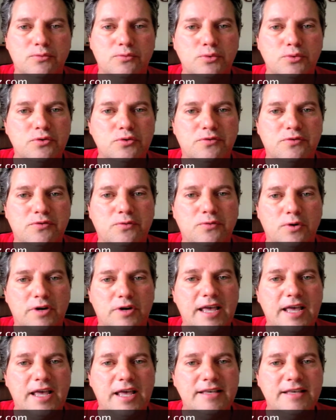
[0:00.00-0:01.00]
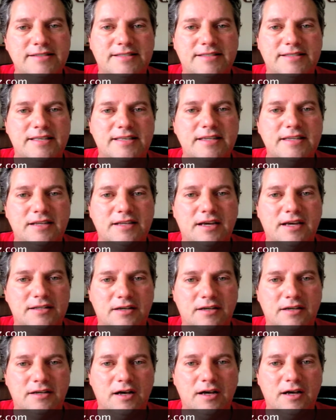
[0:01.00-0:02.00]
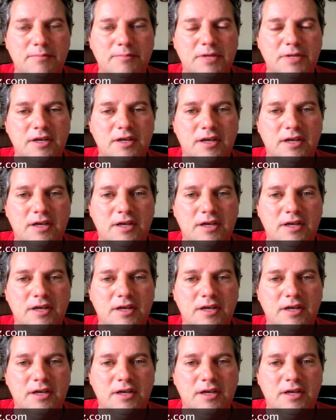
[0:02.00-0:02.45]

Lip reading: ruthforaz.com